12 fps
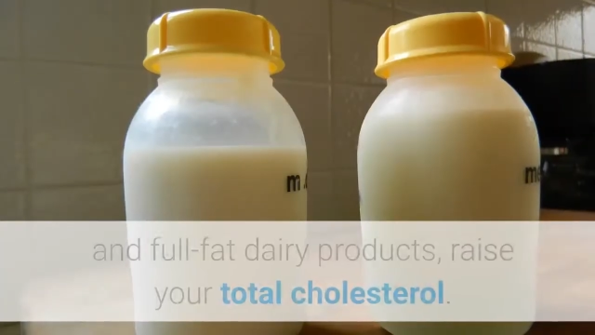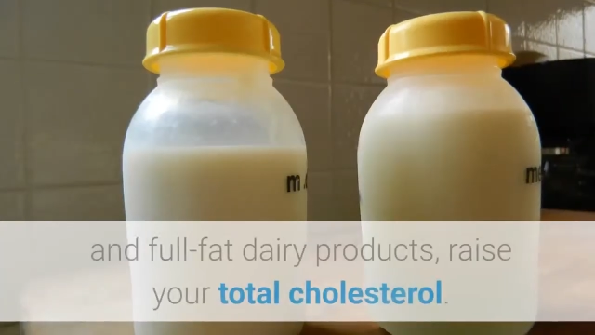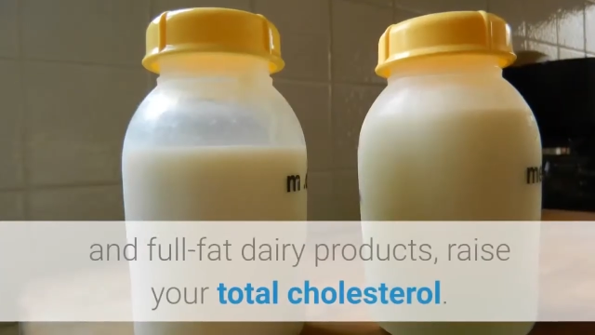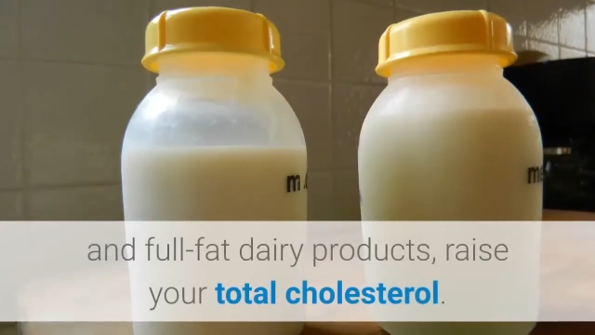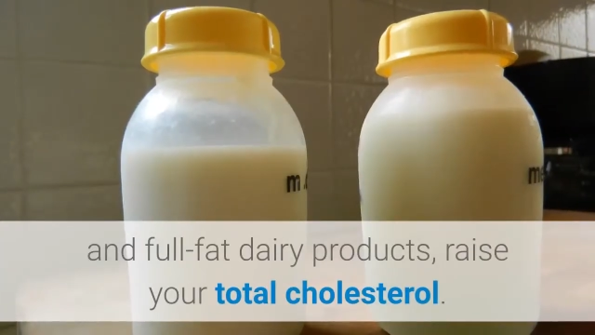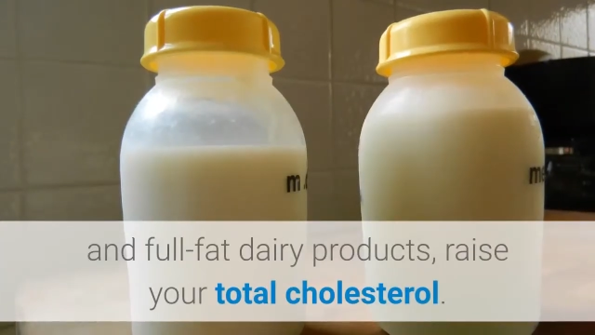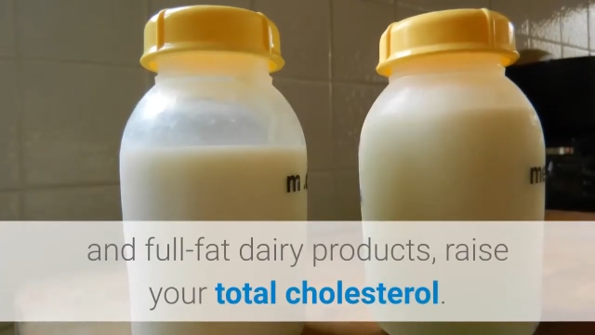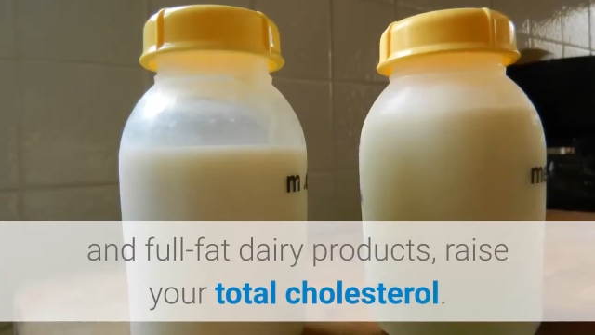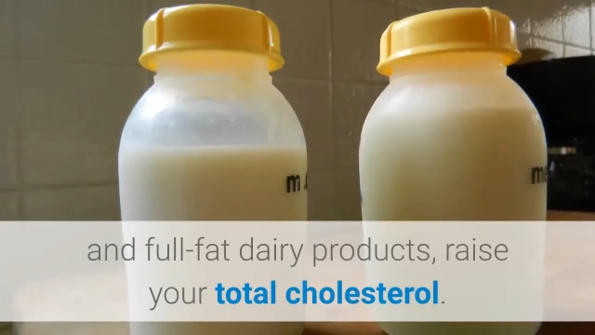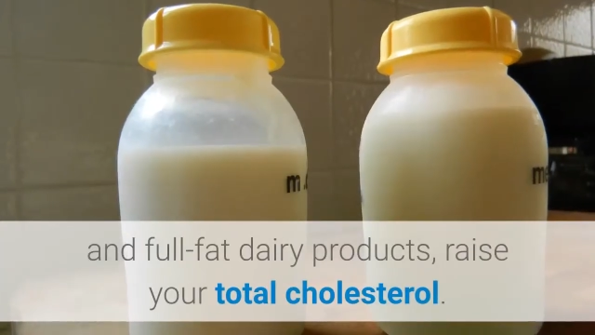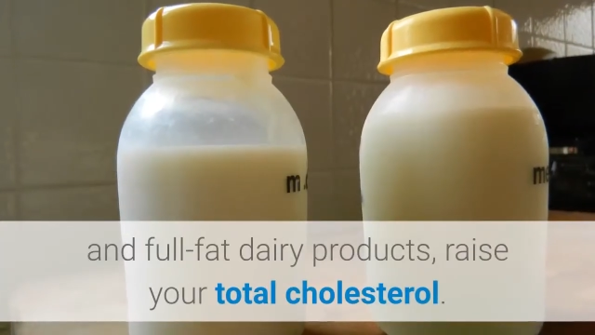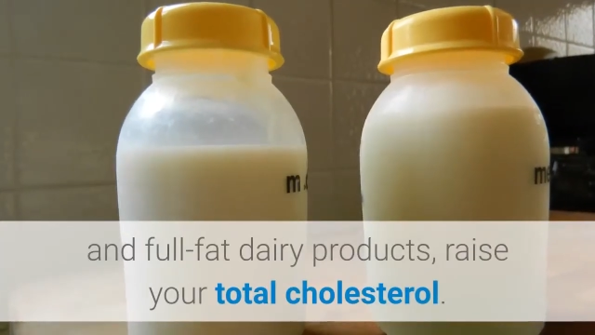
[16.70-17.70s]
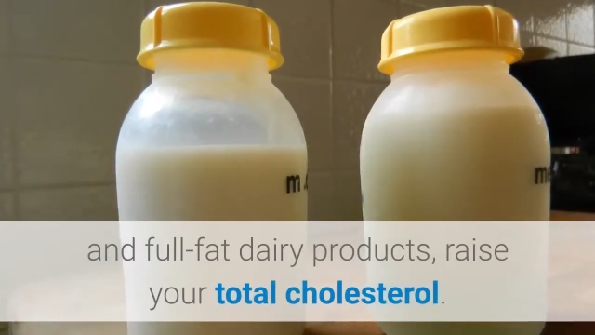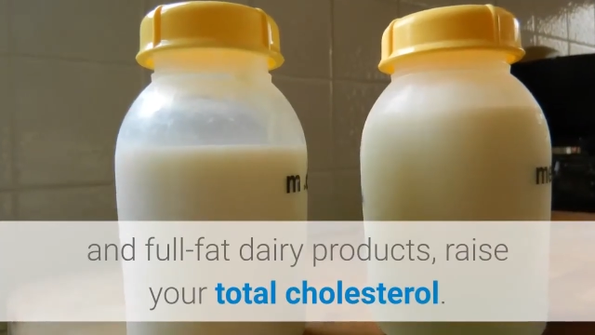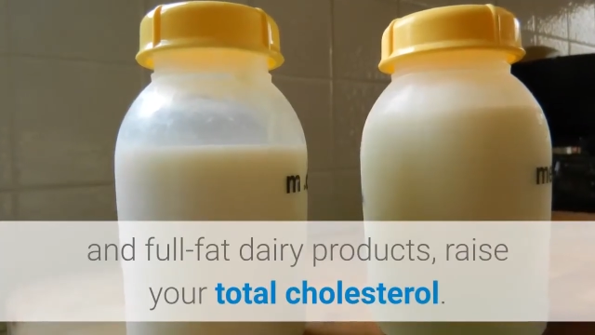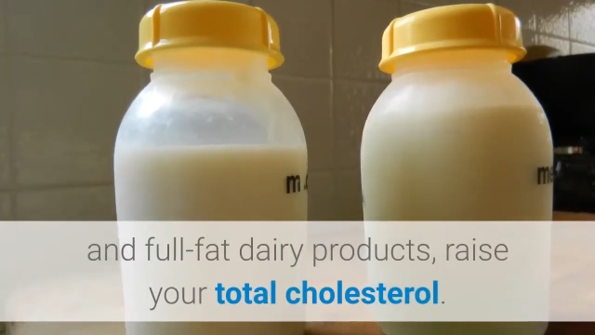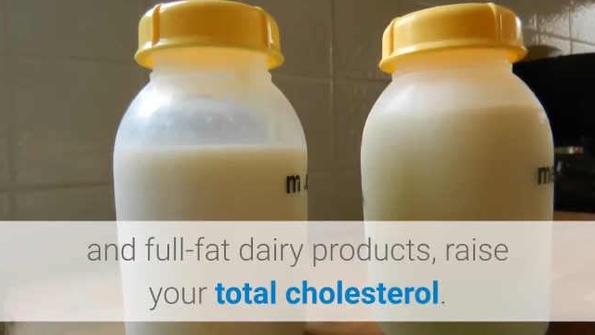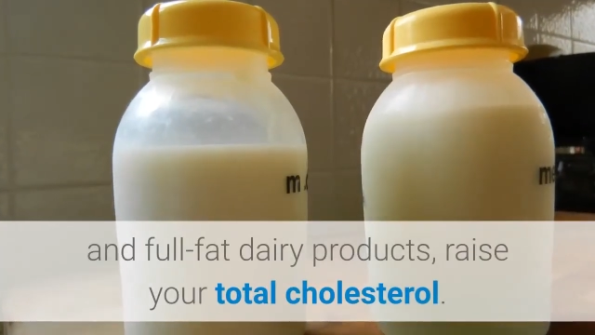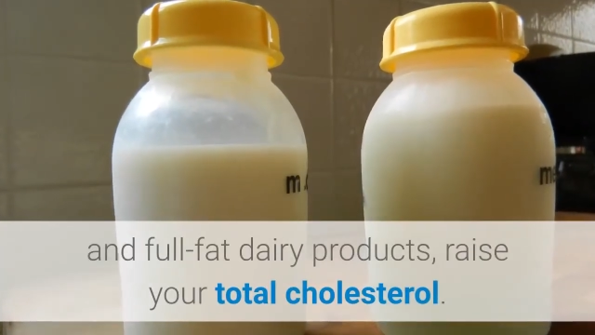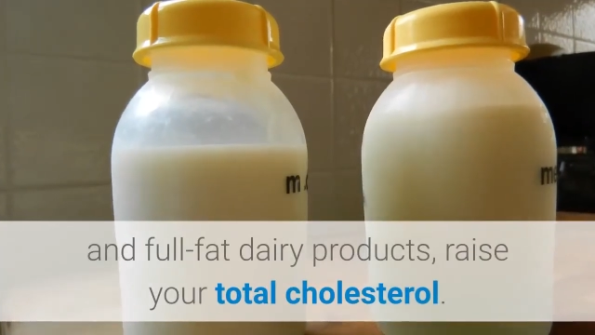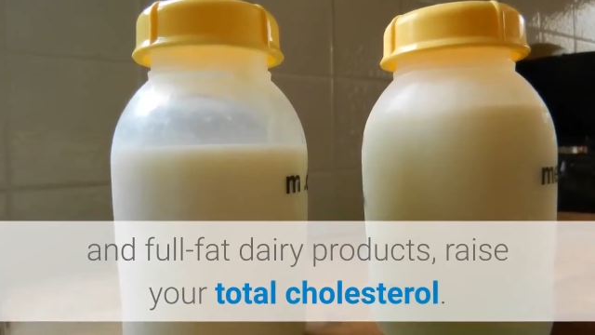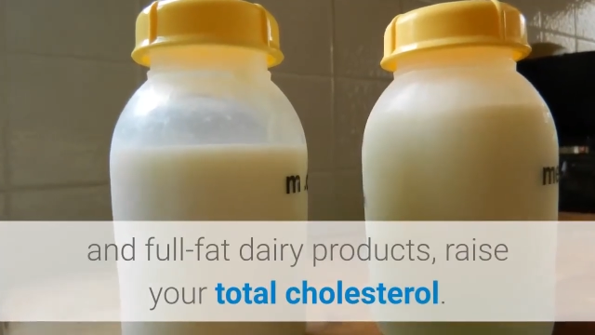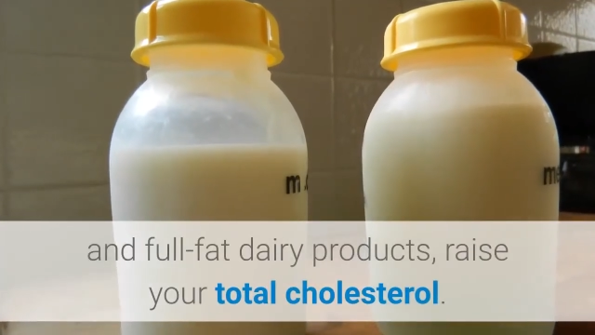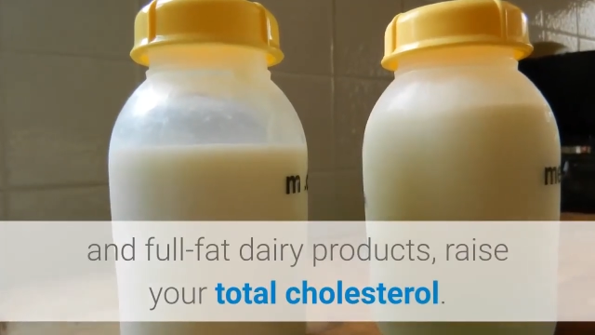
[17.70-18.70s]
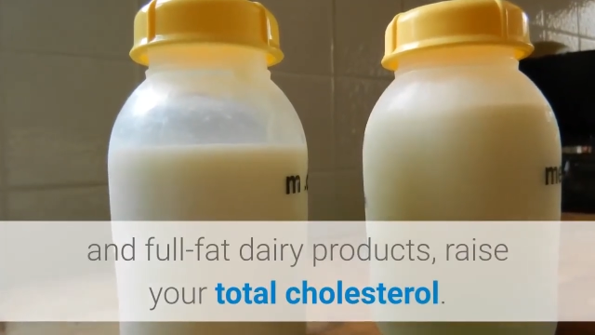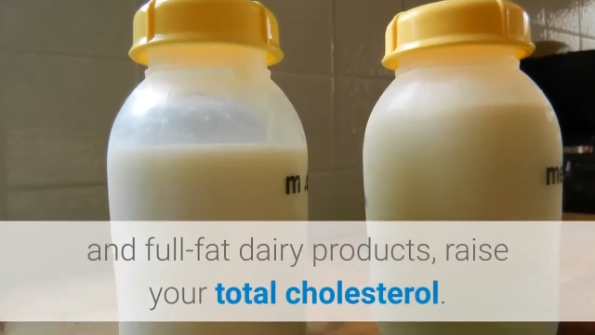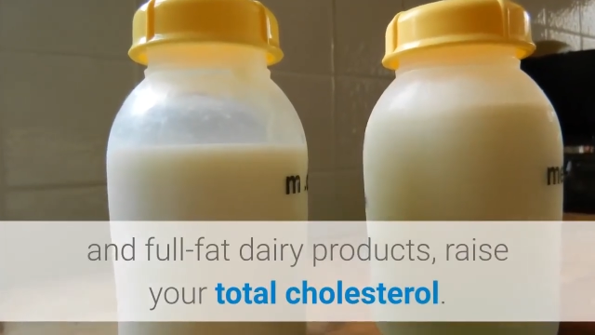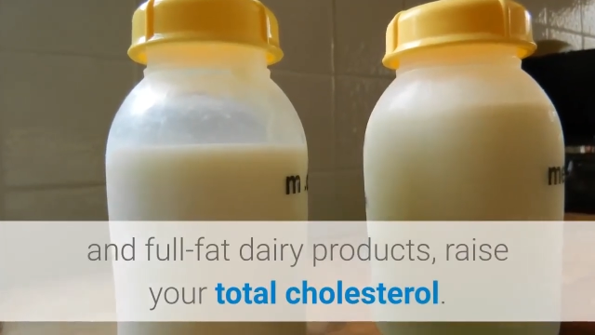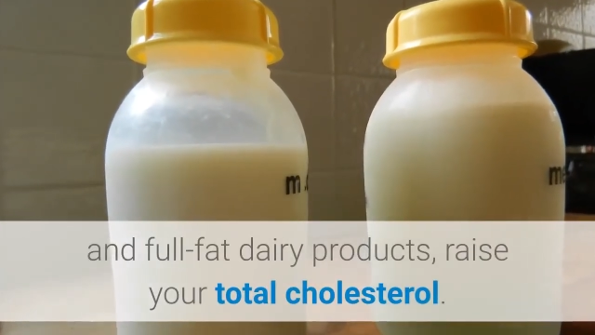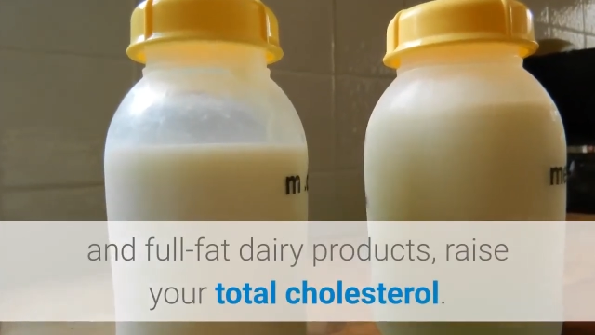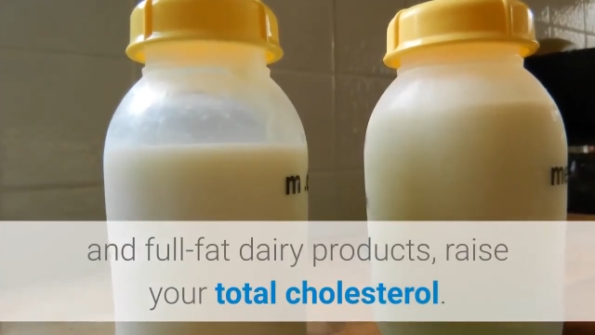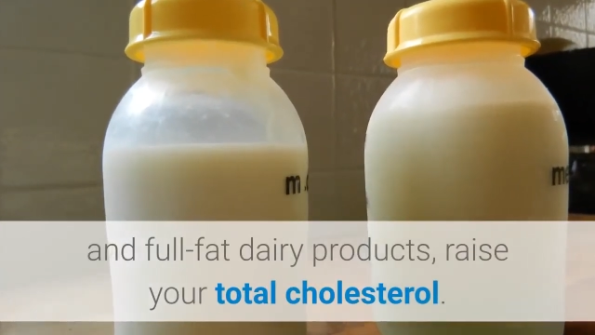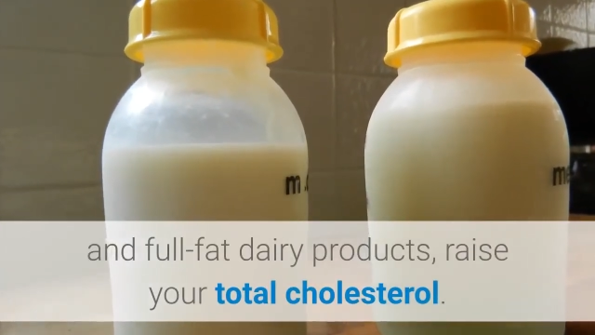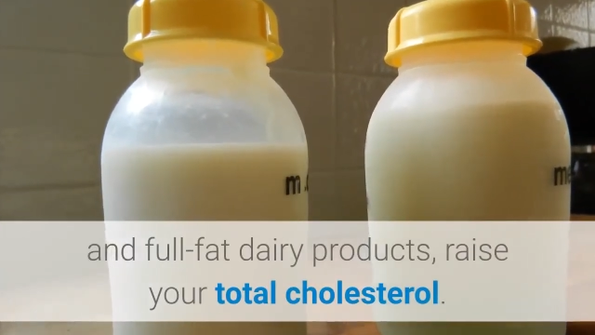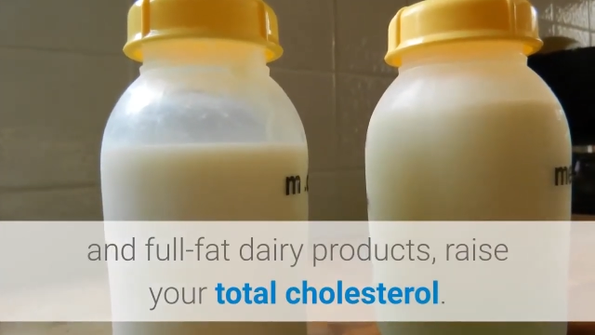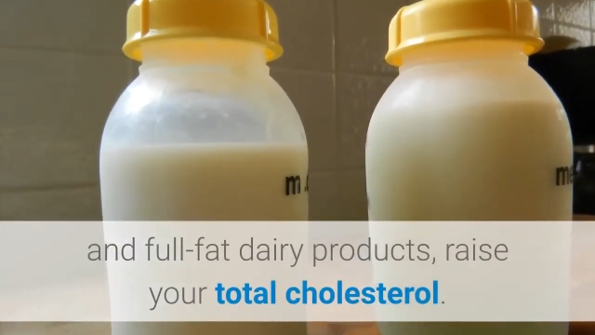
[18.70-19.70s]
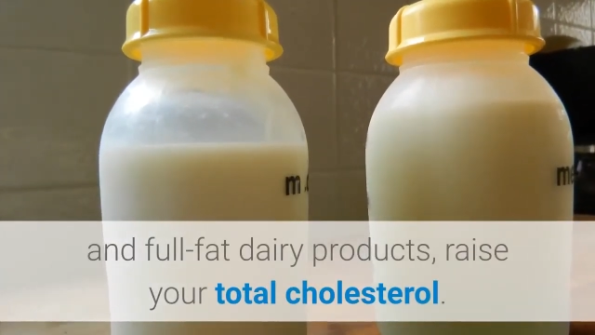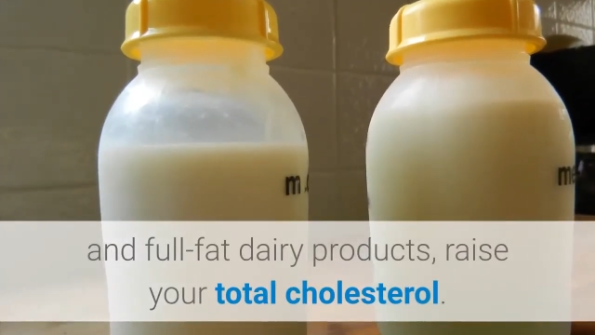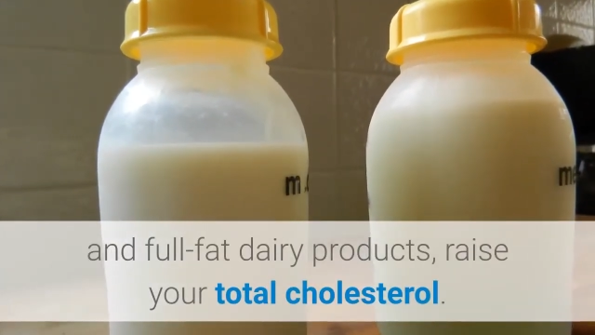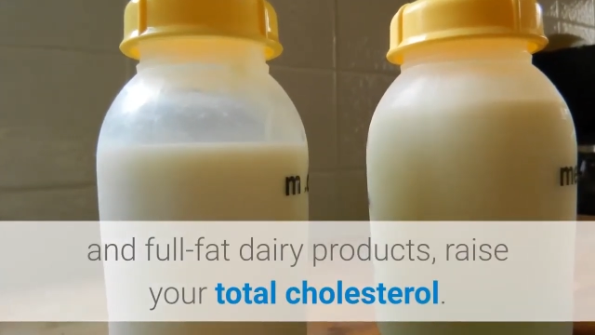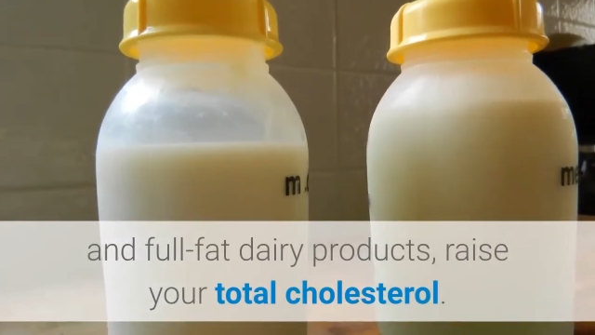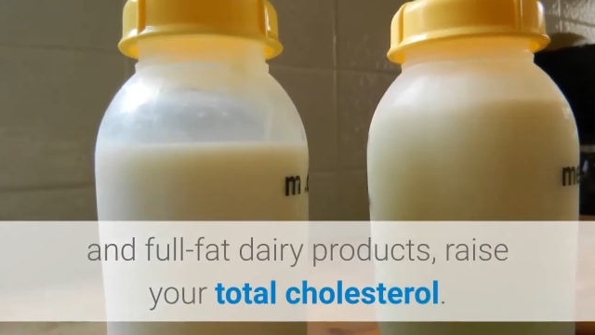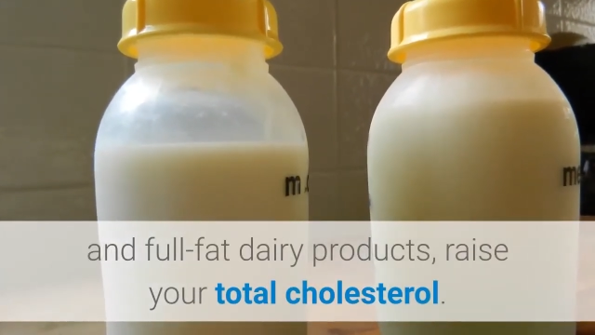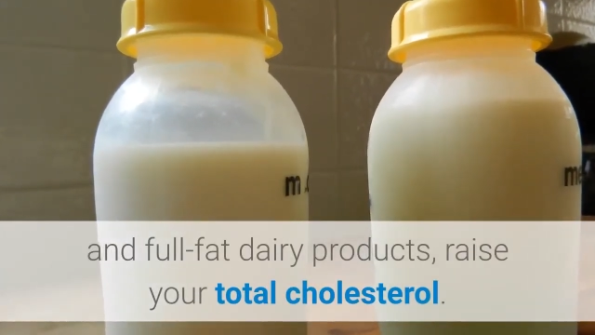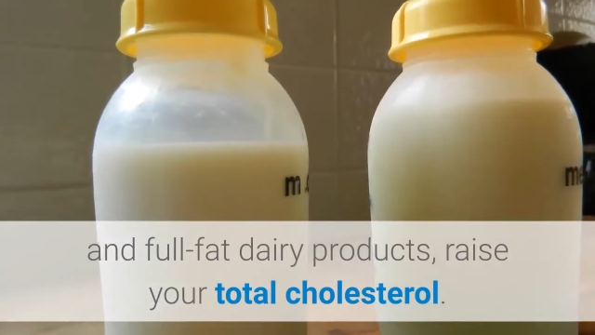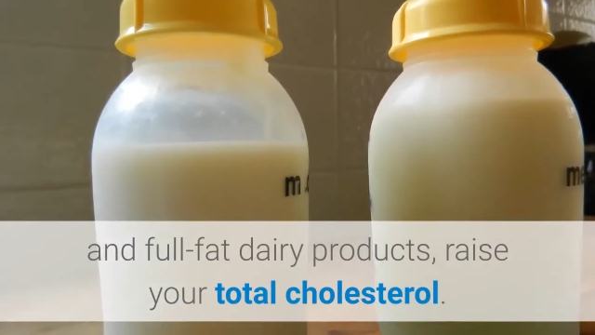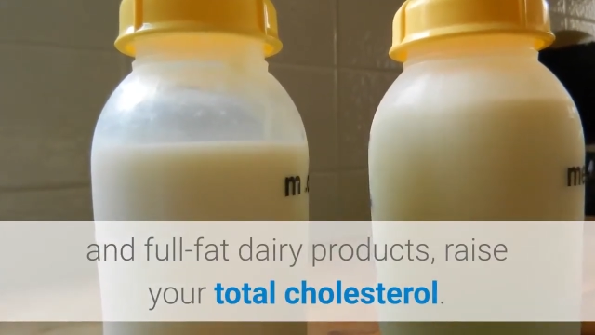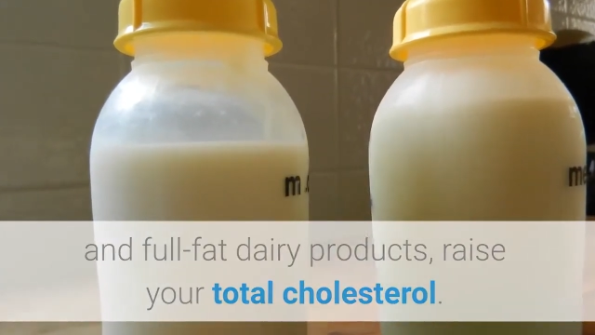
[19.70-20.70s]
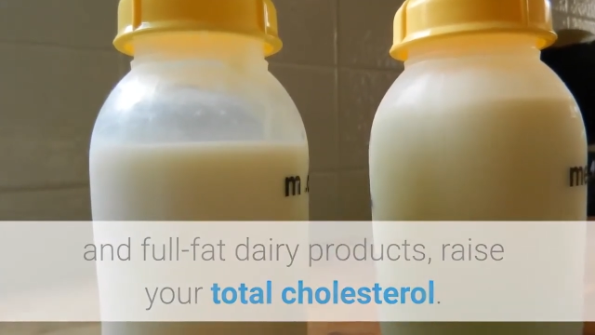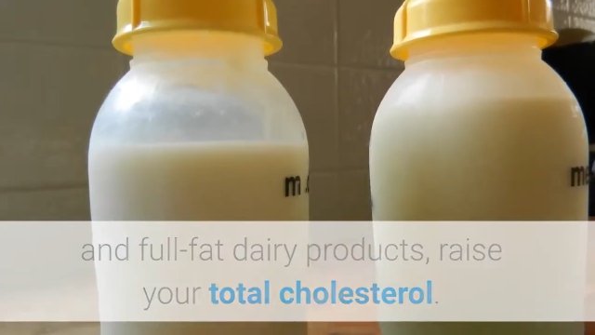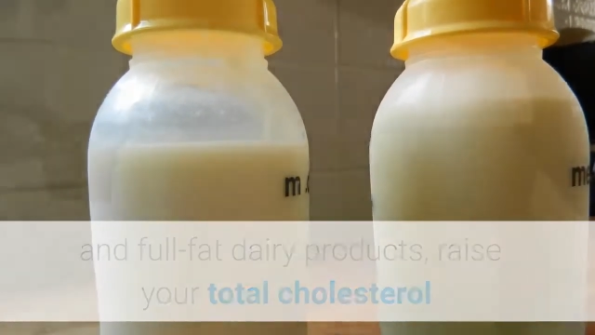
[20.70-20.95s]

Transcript: Nobody's mouth can be seen.